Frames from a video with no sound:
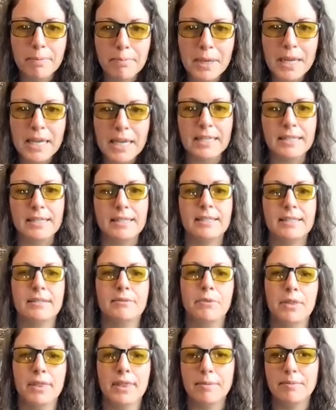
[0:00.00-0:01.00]
at peace
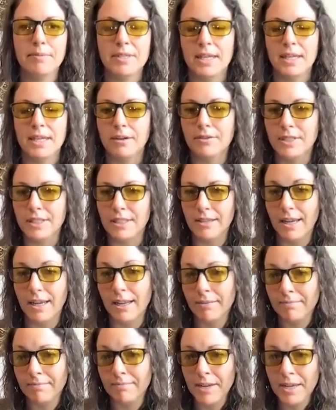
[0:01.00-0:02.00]
with themselves, and
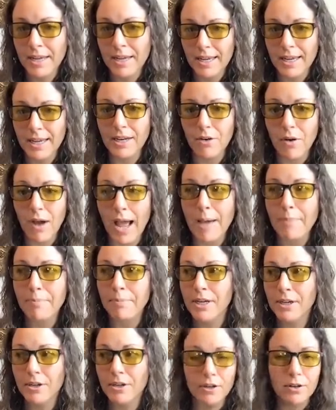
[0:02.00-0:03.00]
and you know
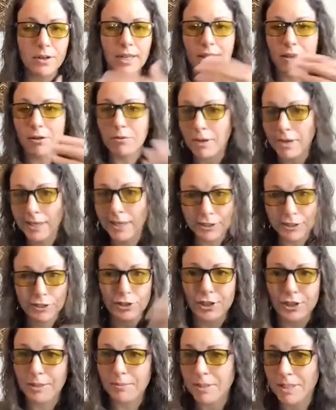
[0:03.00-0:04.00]
happier in their
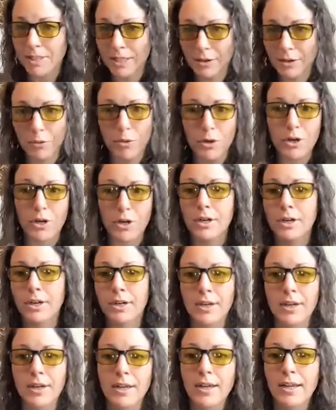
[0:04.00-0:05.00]
relationships and their
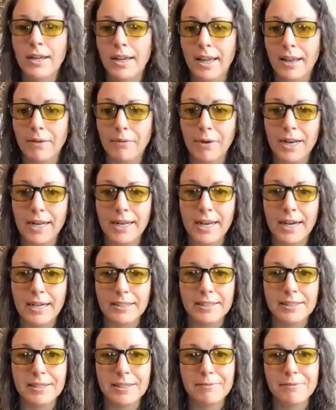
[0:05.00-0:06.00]
work and
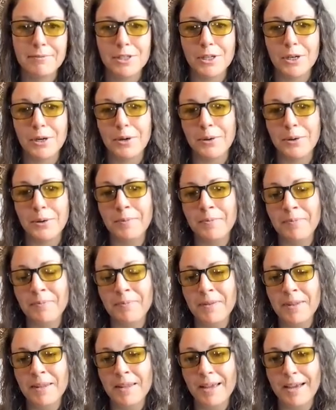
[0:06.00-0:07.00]
whatnot. So
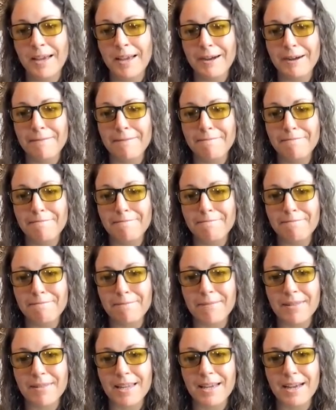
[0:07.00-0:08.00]

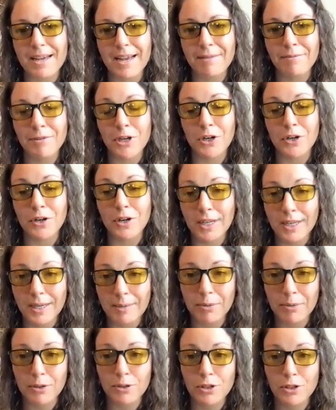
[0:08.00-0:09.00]
um, I'm
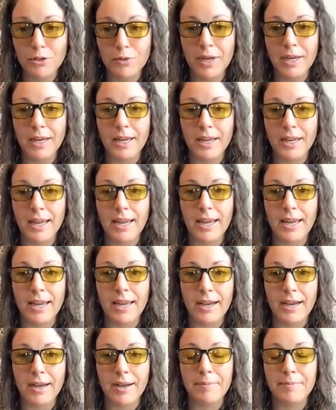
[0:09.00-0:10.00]
currently pursuing
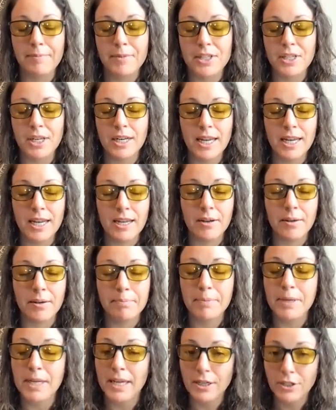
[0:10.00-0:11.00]
a um, studying
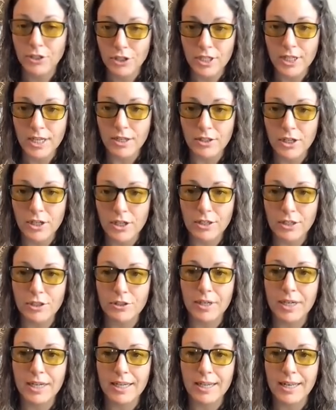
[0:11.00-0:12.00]
a PhD, a
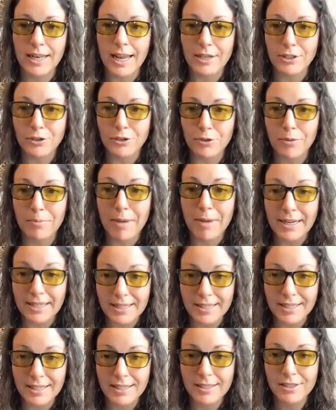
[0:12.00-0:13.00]
doctorate in natural
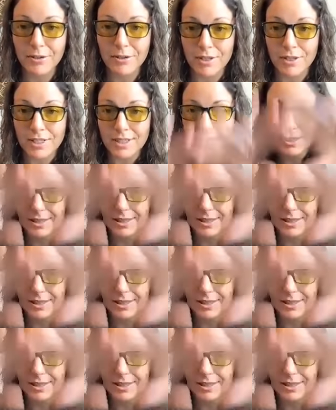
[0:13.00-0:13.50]
medicine. So this